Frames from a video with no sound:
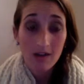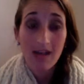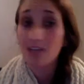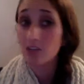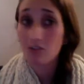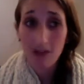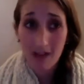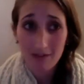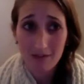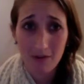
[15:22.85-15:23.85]
and you're not
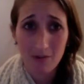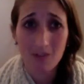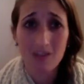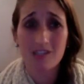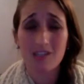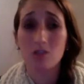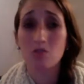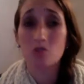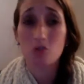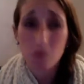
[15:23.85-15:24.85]
having fun with this, and
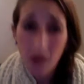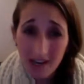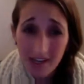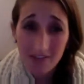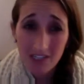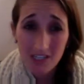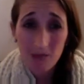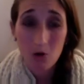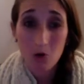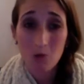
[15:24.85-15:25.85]
you dread having to
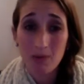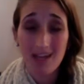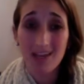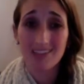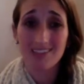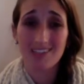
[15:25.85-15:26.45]
come home and,